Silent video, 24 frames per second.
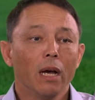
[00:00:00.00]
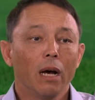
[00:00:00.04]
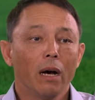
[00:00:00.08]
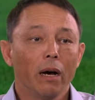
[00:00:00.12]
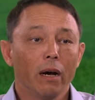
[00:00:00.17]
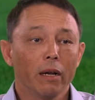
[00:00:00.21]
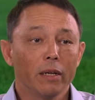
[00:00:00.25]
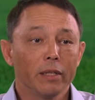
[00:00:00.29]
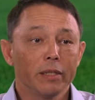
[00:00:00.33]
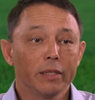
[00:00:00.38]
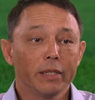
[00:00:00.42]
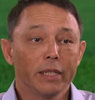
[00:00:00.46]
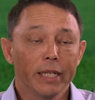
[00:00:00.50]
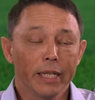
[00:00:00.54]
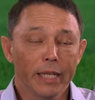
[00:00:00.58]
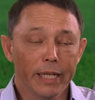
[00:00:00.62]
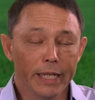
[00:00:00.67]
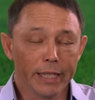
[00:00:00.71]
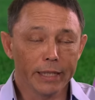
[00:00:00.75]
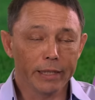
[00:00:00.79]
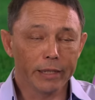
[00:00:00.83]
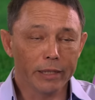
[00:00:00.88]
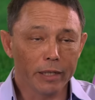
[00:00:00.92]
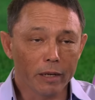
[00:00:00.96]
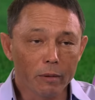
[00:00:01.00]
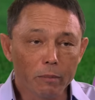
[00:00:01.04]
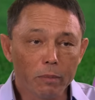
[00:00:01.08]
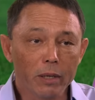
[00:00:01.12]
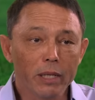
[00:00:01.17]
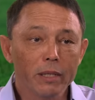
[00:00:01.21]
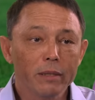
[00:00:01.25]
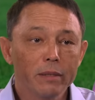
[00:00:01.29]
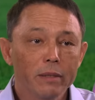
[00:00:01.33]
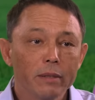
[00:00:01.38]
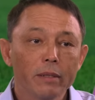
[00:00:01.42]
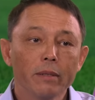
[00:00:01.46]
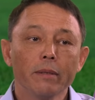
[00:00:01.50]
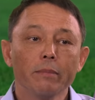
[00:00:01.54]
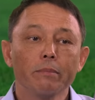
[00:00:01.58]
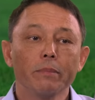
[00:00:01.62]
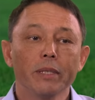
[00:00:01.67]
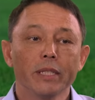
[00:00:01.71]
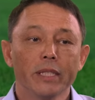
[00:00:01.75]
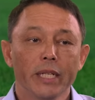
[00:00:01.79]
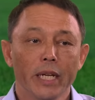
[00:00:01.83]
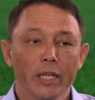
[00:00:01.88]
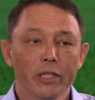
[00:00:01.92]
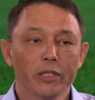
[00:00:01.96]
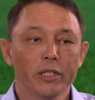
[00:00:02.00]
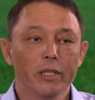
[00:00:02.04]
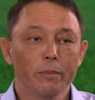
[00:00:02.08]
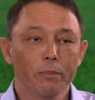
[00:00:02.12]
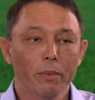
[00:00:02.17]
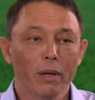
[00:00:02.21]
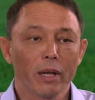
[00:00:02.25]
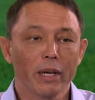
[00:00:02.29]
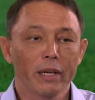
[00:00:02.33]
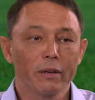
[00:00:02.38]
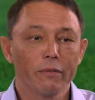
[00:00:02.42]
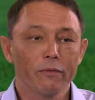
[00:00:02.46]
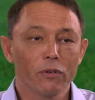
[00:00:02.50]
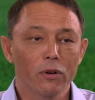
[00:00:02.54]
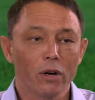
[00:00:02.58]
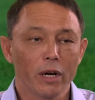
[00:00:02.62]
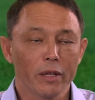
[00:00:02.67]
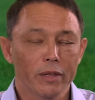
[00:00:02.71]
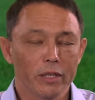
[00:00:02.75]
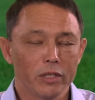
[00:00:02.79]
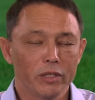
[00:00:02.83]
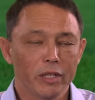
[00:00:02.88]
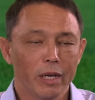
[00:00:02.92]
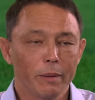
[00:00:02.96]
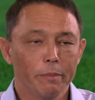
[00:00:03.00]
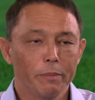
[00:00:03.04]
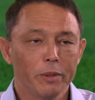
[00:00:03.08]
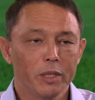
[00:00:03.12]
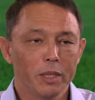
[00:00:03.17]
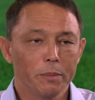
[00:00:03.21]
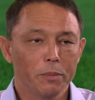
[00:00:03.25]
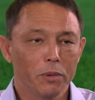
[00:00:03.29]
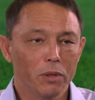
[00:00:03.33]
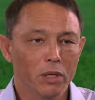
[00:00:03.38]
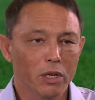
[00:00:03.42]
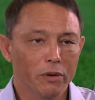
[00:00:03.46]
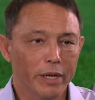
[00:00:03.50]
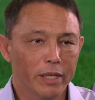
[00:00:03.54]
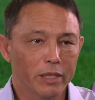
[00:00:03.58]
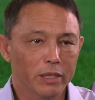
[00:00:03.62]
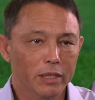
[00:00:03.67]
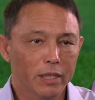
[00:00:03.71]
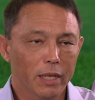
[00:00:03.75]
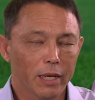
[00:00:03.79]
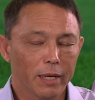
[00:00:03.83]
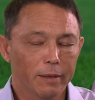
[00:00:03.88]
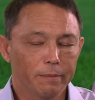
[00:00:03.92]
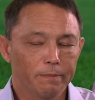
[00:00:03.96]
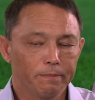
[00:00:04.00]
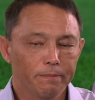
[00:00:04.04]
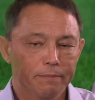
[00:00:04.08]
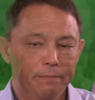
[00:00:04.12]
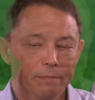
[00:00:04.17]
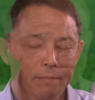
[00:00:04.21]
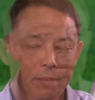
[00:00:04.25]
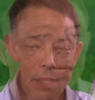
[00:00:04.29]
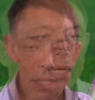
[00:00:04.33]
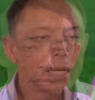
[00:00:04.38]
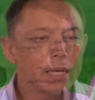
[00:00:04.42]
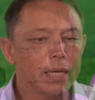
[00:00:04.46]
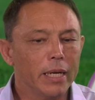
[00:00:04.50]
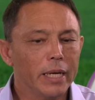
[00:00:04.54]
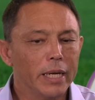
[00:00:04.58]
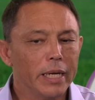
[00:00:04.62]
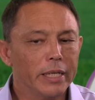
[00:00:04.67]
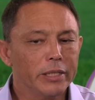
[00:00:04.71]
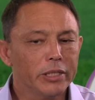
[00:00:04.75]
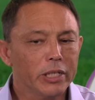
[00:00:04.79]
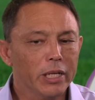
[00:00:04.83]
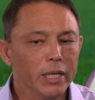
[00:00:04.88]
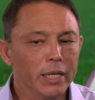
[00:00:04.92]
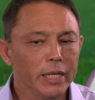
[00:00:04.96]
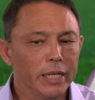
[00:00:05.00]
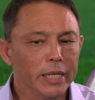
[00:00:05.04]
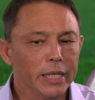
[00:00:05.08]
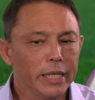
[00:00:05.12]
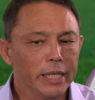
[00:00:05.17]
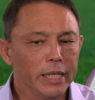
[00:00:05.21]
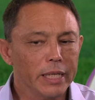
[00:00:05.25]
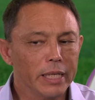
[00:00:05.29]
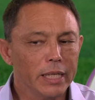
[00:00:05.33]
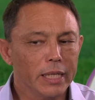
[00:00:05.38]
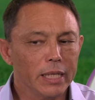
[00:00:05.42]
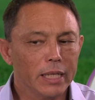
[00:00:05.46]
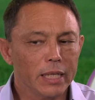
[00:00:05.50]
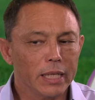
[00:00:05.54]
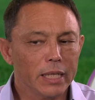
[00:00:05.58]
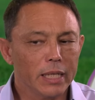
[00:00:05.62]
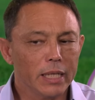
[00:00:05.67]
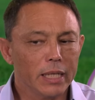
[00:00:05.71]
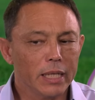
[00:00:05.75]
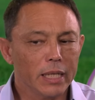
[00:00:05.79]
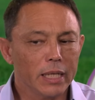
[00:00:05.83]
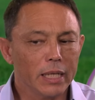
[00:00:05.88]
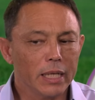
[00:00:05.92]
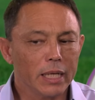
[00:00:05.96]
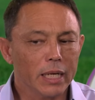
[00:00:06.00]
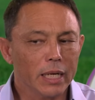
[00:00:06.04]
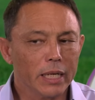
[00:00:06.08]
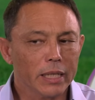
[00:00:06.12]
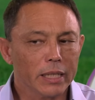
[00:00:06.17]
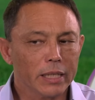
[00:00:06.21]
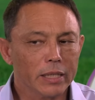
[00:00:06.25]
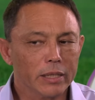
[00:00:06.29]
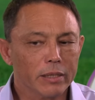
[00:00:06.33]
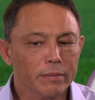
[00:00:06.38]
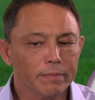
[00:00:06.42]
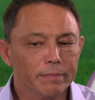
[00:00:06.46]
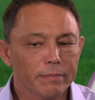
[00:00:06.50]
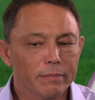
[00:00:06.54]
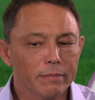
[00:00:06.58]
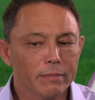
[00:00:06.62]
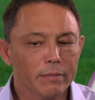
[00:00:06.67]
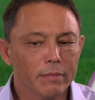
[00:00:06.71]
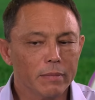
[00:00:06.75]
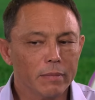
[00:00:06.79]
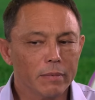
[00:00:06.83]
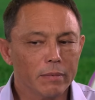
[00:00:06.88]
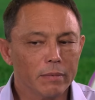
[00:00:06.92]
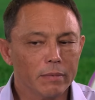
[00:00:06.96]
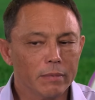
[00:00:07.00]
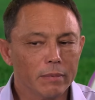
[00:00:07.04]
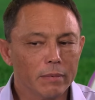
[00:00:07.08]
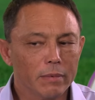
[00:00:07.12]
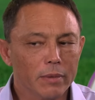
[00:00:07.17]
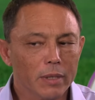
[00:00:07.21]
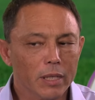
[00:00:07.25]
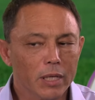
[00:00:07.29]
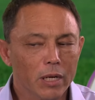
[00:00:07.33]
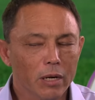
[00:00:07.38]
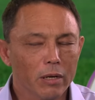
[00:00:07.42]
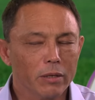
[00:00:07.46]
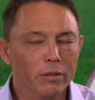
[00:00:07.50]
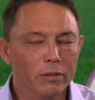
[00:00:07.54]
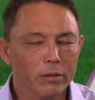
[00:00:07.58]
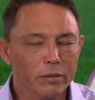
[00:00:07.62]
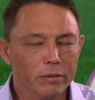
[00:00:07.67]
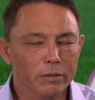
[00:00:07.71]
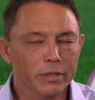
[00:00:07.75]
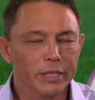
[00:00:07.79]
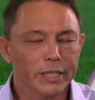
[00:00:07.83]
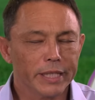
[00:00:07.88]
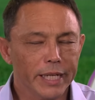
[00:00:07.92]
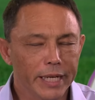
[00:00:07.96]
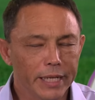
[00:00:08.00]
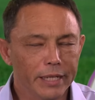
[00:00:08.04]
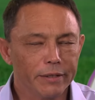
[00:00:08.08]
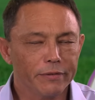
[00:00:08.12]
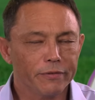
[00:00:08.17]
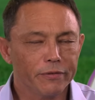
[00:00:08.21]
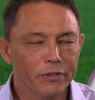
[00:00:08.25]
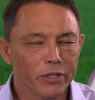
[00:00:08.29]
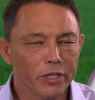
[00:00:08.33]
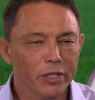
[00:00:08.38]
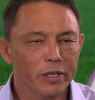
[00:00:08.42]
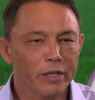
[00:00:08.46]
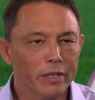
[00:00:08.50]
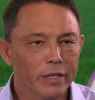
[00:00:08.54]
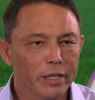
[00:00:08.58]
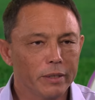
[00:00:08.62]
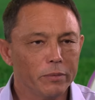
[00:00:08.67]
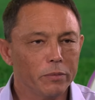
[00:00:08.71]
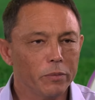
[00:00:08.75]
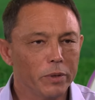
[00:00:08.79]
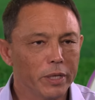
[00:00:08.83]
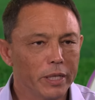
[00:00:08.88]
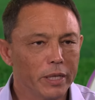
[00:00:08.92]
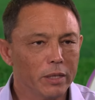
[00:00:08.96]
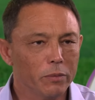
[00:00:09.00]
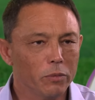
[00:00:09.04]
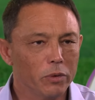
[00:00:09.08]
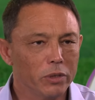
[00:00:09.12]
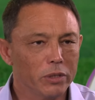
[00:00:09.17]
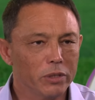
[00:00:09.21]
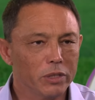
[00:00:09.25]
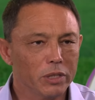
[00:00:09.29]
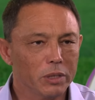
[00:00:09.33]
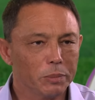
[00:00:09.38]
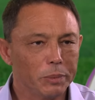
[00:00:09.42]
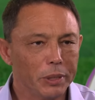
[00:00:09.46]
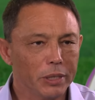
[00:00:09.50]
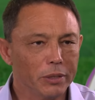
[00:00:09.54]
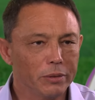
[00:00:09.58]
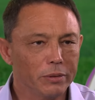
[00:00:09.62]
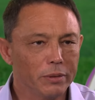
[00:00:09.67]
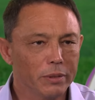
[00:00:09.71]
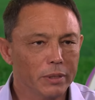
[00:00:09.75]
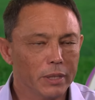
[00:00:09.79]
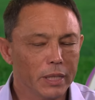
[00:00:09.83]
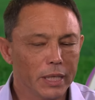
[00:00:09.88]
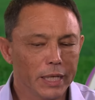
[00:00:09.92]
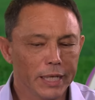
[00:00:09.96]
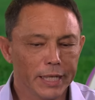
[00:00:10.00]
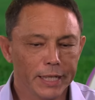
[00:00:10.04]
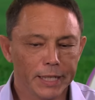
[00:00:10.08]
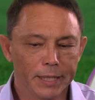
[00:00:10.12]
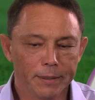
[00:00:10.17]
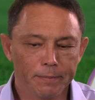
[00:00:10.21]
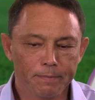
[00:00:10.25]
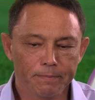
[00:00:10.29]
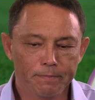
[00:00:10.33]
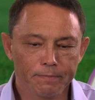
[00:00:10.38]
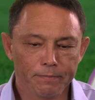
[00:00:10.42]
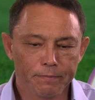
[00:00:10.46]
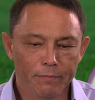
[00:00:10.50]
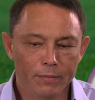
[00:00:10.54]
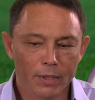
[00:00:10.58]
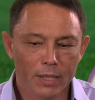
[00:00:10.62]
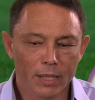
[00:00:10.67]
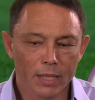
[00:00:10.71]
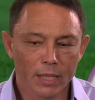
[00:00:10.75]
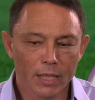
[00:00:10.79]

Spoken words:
Ireland in Dublin, potentially playing for either Championship or the Grand Slam. Italy, I can't see any further than winning the wooden spoon.